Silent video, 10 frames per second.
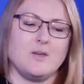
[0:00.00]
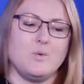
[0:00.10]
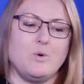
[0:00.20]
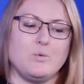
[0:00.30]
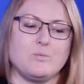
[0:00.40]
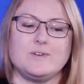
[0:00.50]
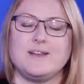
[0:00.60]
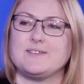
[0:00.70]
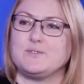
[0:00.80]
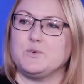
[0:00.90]
Well,
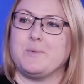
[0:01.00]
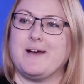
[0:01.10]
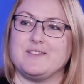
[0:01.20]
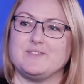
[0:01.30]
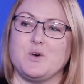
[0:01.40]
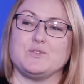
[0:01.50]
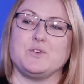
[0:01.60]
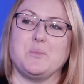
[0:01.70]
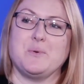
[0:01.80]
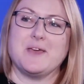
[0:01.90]
let's talk about this hot
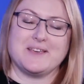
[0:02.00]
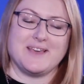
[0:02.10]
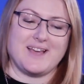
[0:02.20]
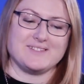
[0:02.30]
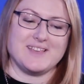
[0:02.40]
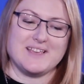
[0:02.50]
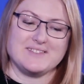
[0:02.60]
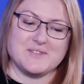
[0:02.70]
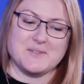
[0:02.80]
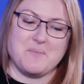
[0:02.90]
topic as it
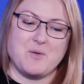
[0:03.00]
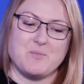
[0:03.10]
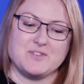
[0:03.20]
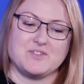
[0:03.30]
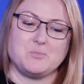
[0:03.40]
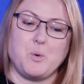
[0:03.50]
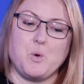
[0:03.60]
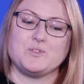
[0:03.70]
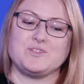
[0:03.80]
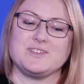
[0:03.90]
is at the moment.
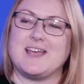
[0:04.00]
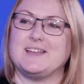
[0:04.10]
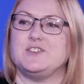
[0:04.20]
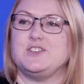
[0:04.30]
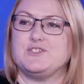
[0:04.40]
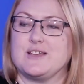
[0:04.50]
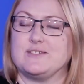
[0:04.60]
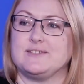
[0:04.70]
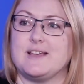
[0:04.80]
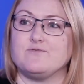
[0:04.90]
Sports and energy
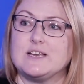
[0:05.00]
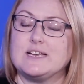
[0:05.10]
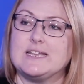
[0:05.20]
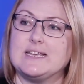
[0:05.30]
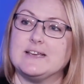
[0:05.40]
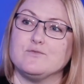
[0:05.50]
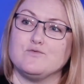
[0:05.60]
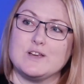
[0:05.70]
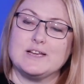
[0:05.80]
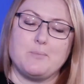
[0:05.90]
drinks, they're really,
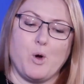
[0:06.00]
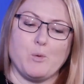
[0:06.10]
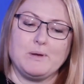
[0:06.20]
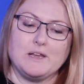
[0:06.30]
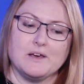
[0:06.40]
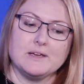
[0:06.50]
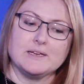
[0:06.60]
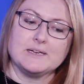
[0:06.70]
really popular.